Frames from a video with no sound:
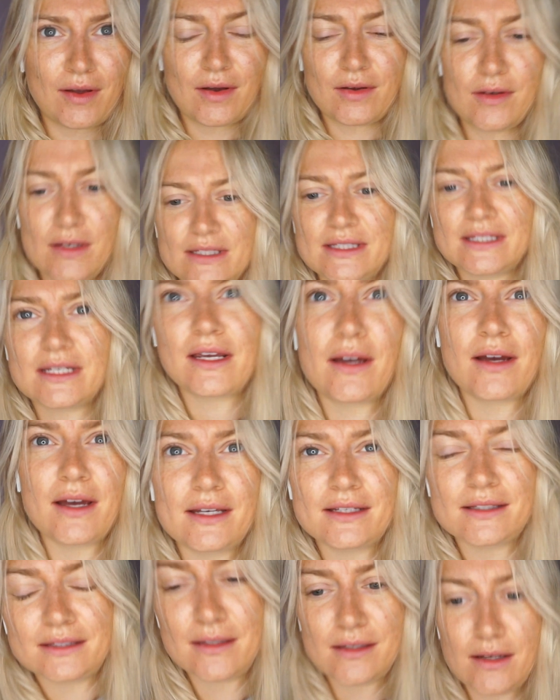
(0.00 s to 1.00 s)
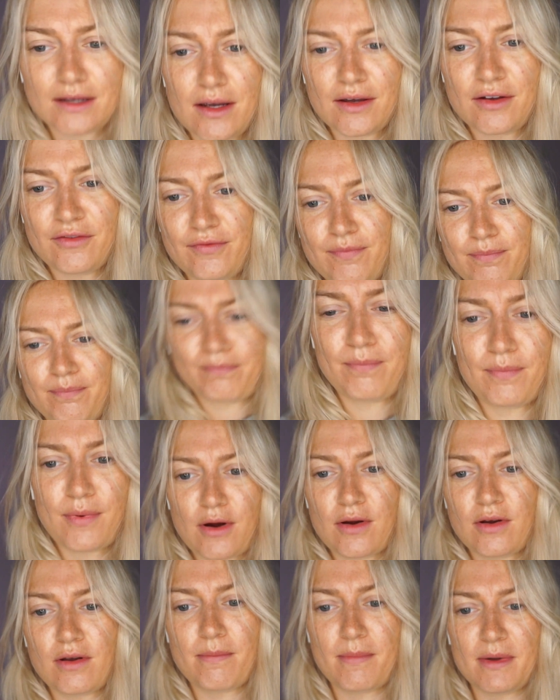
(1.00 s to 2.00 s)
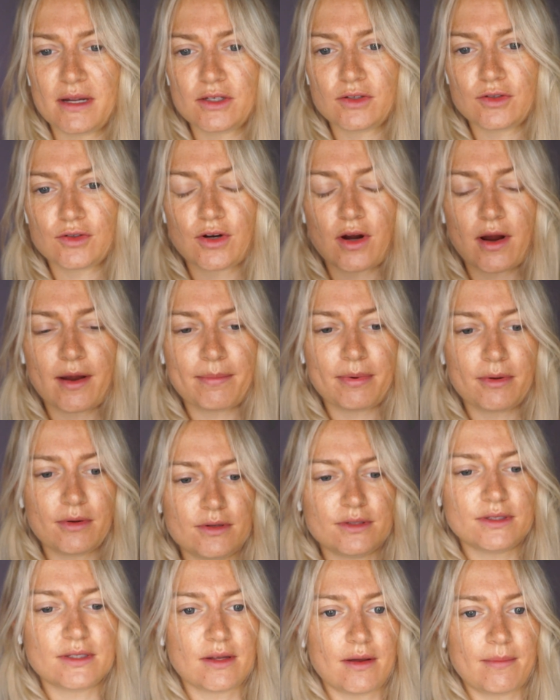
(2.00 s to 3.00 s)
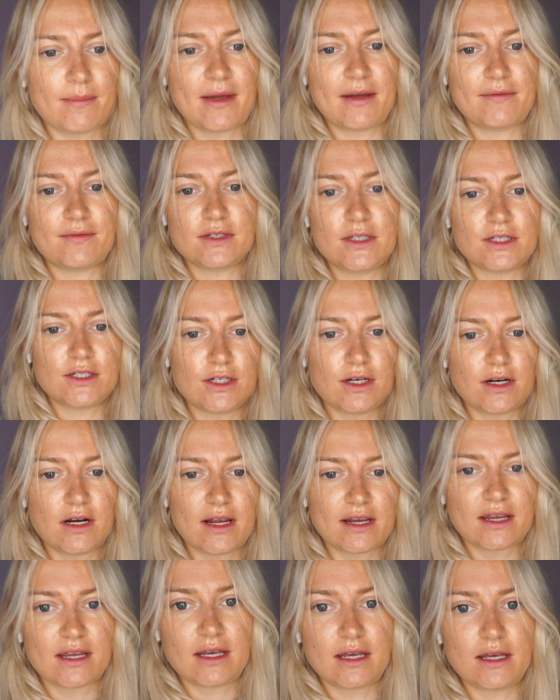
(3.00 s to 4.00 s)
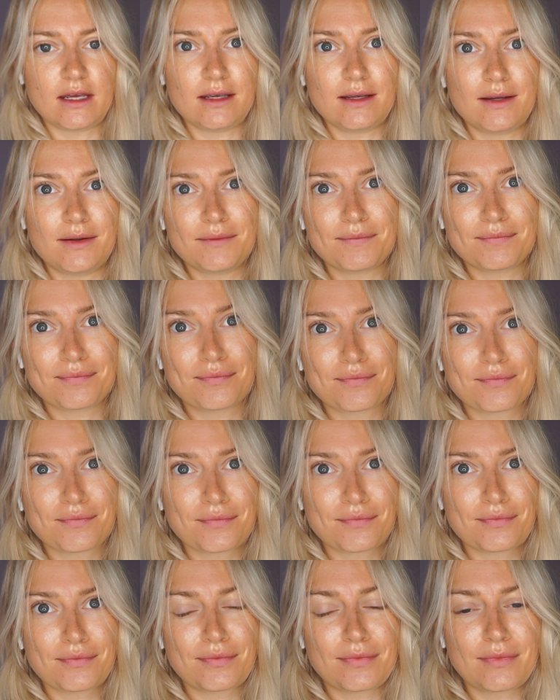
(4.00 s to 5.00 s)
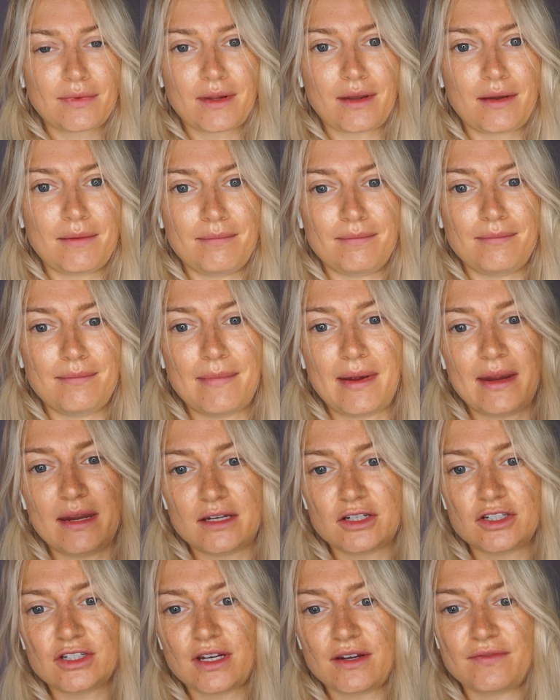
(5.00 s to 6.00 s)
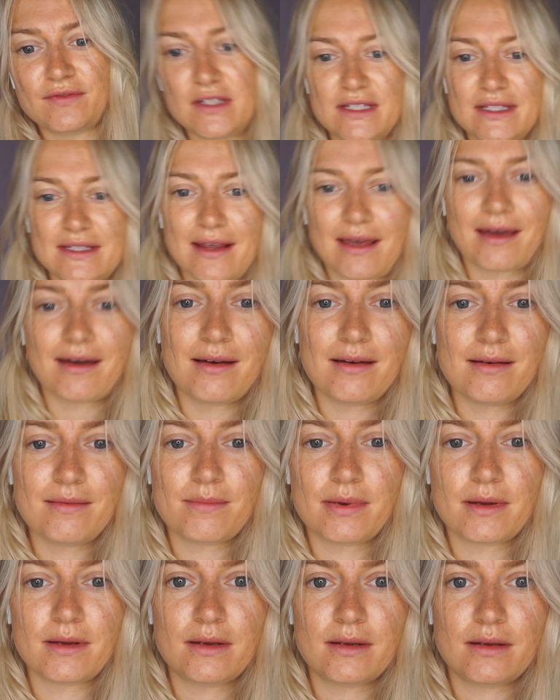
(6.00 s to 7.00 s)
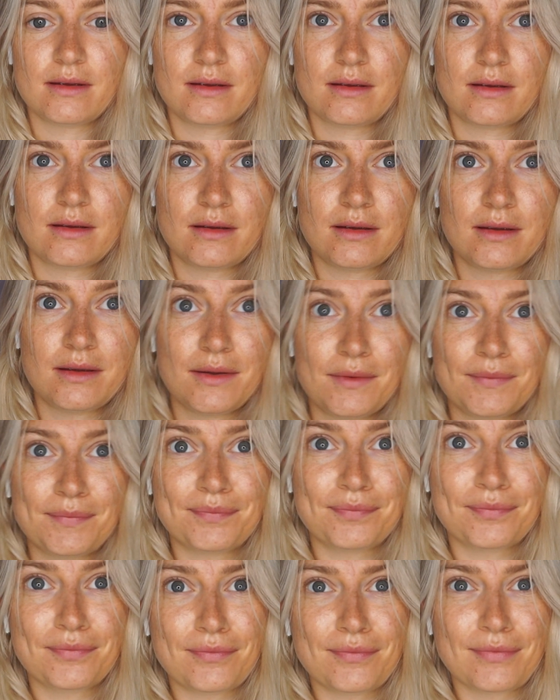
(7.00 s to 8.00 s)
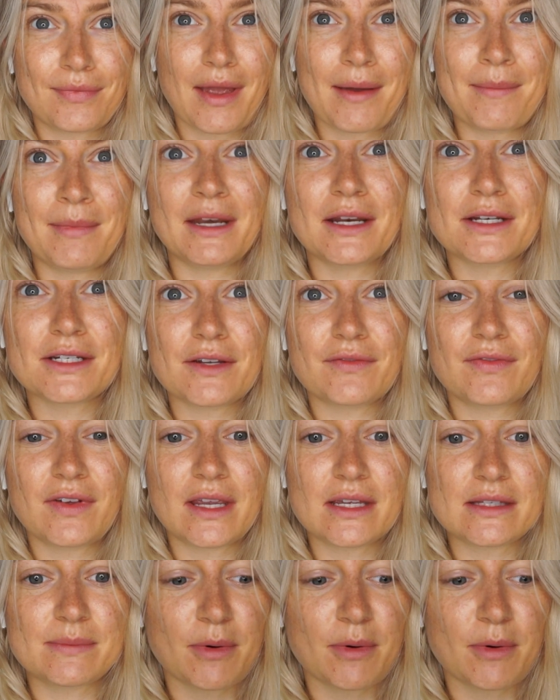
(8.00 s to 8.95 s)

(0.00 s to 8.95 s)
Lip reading: Honestly guys, I've broken my tripod, so I'm having to do like a makeshift setup. I mean, I don't think it's